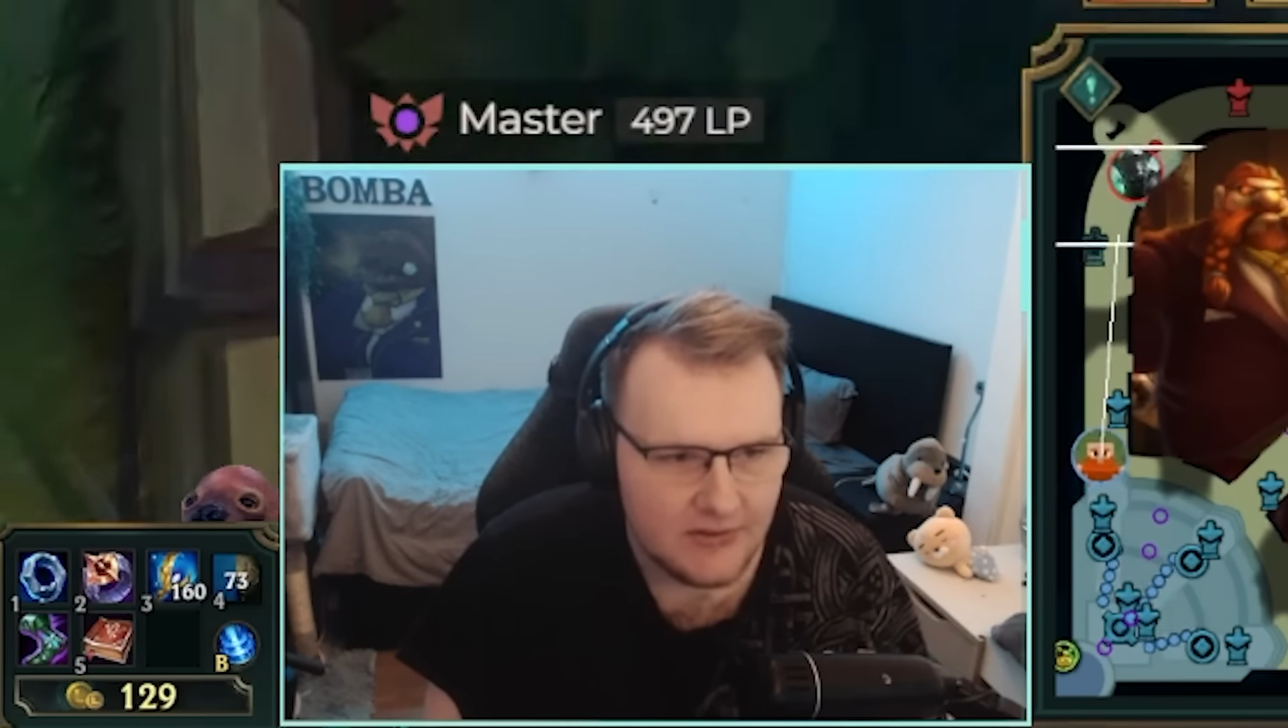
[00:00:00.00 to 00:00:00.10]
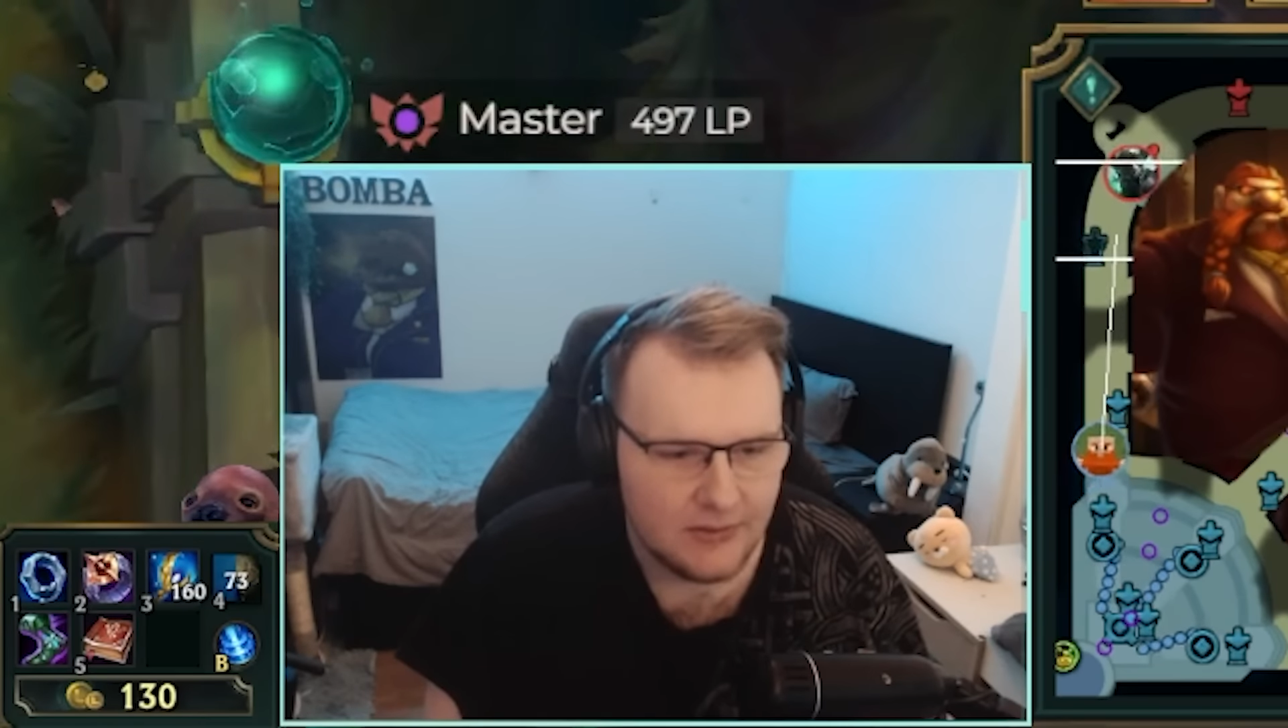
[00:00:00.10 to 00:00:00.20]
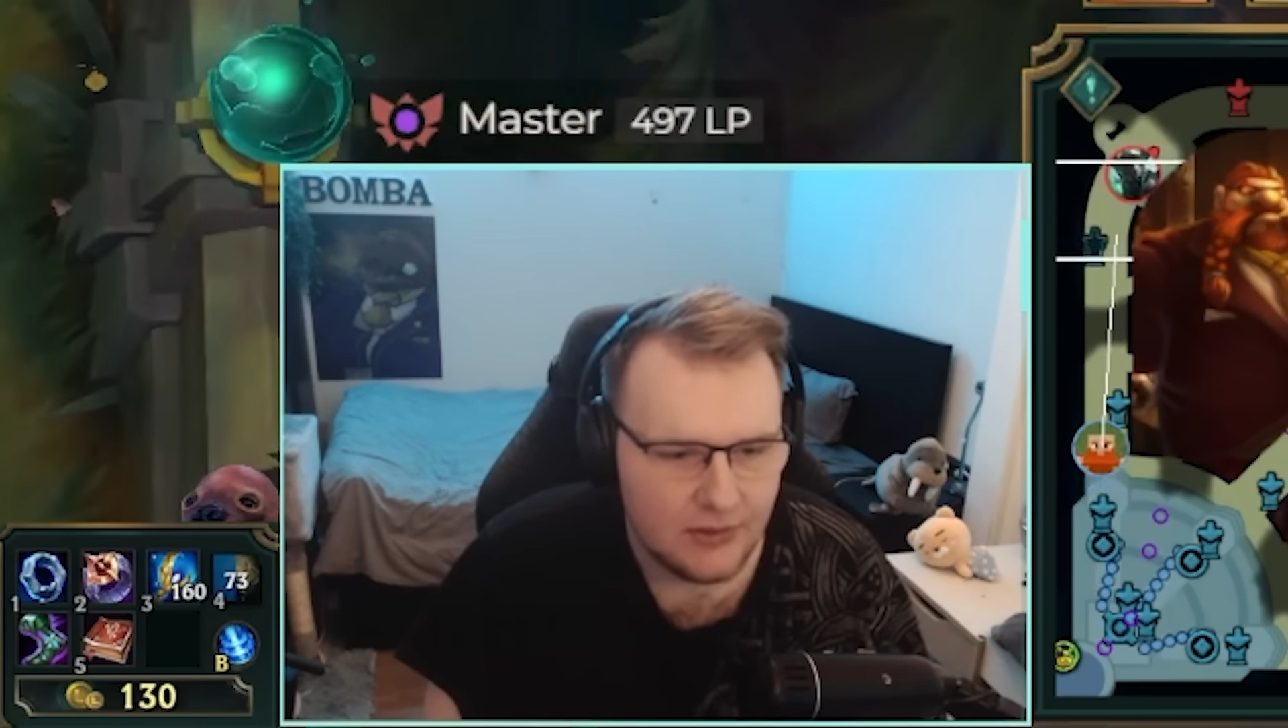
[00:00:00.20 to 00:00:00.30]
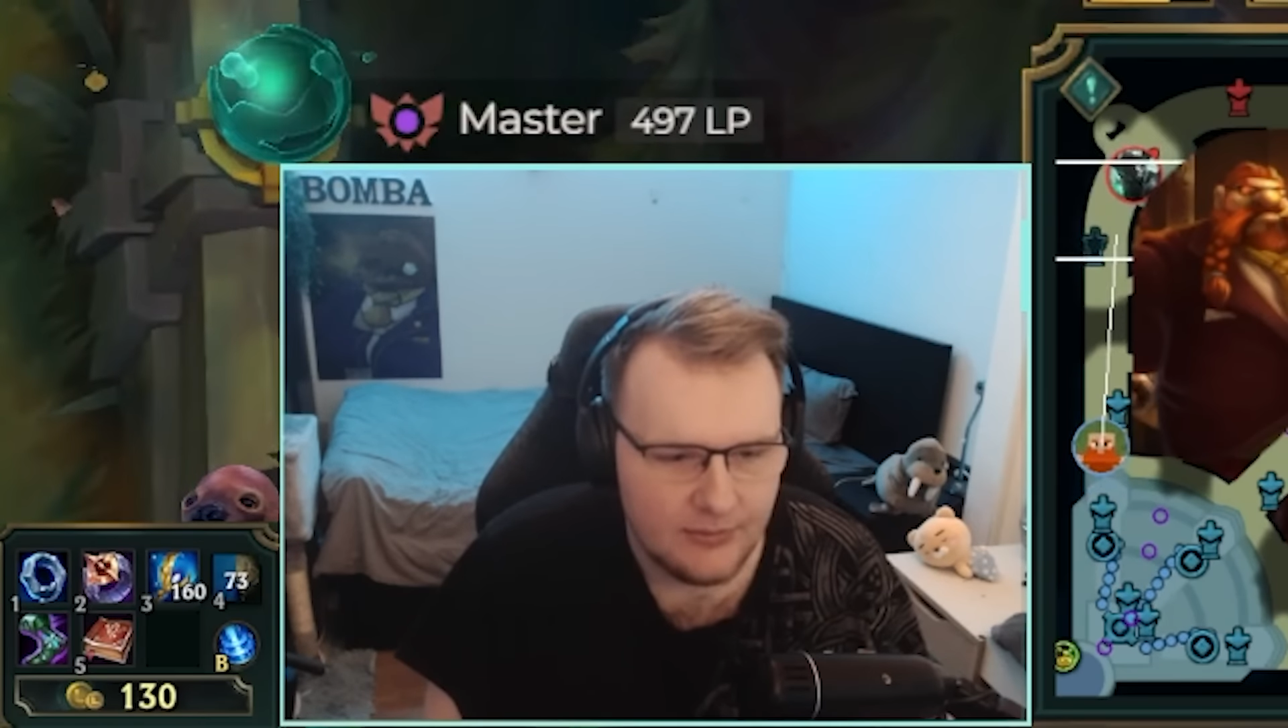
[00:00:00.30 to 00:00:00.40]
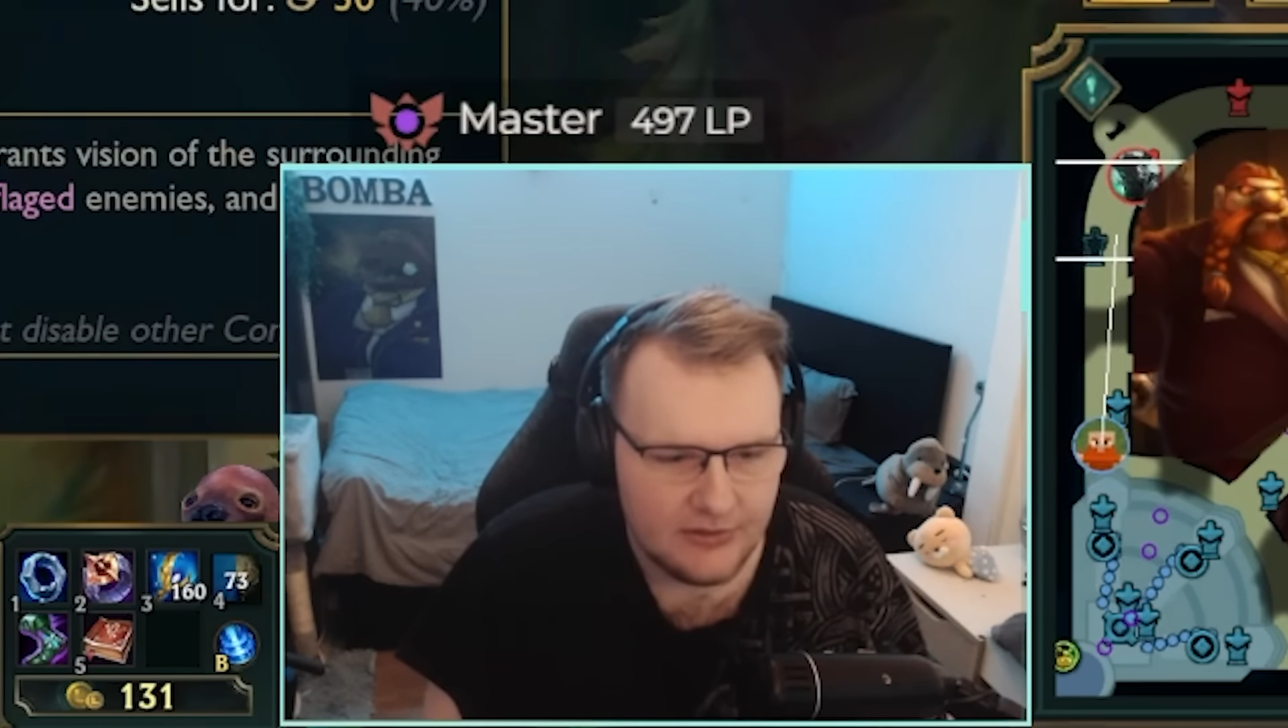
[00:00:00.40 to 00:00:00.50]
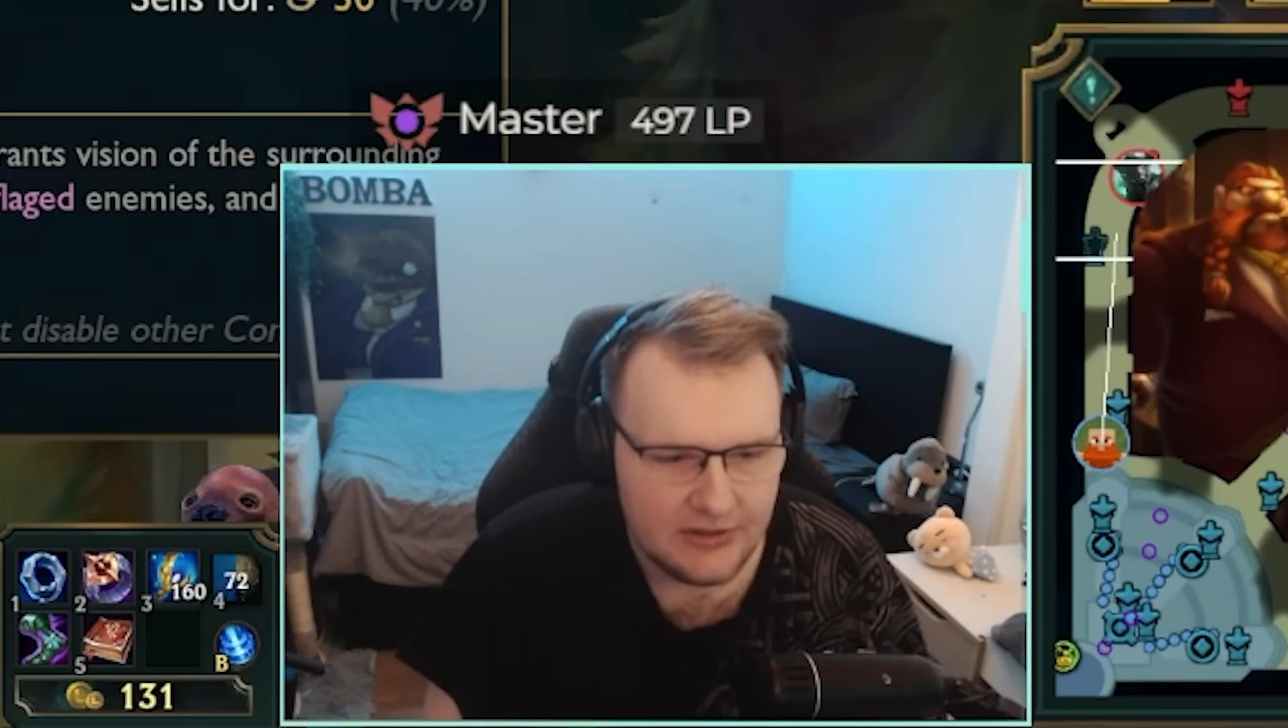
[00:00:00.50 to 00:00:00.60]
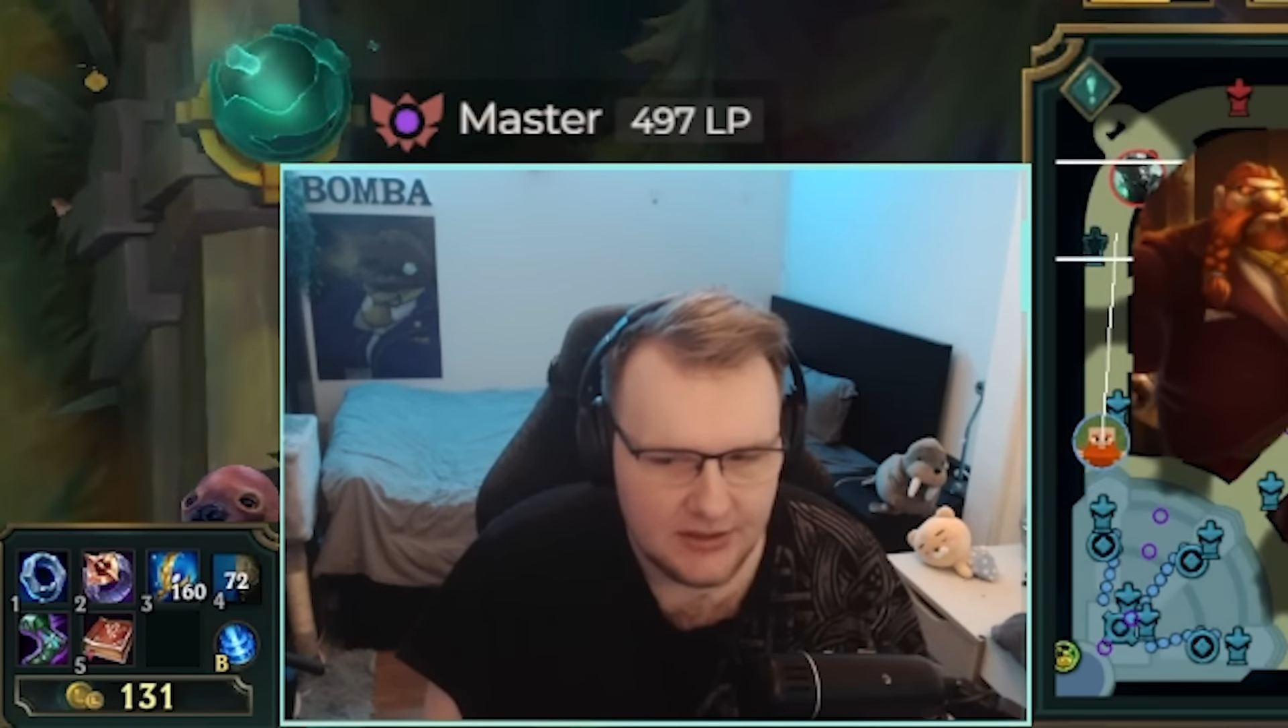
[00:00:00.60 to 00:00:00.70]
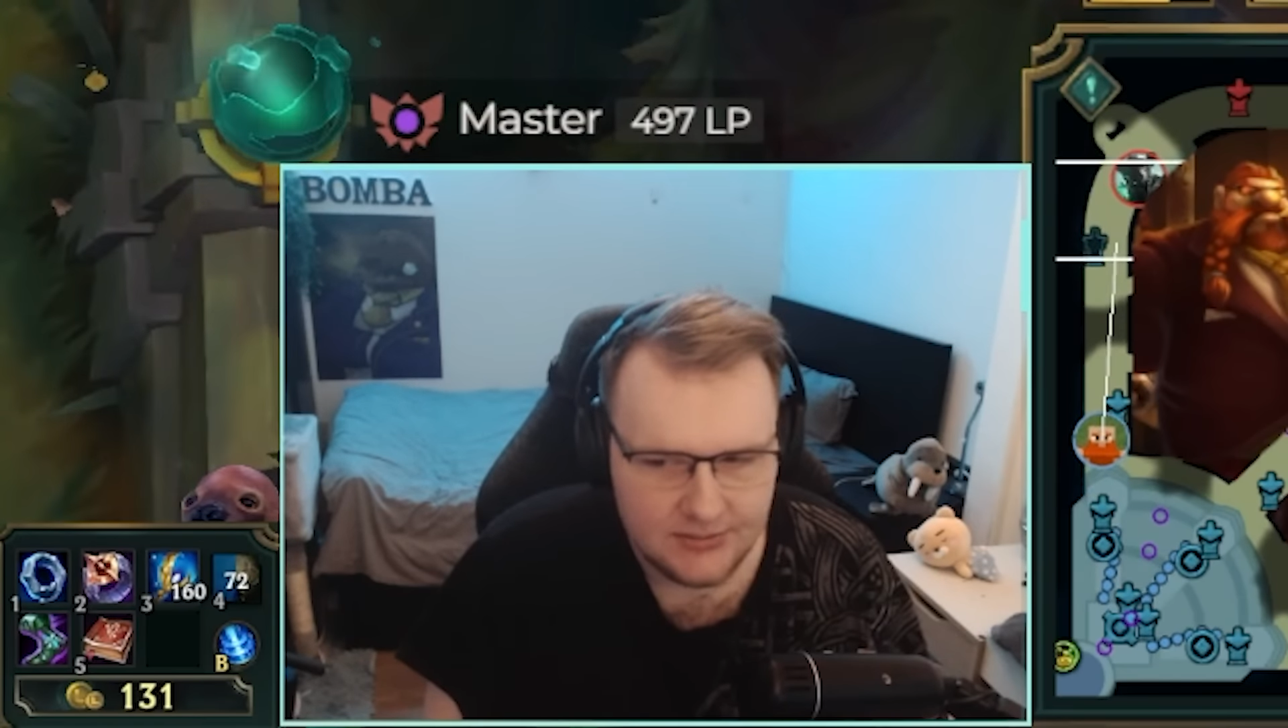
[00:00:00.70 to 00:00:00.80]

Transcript: something.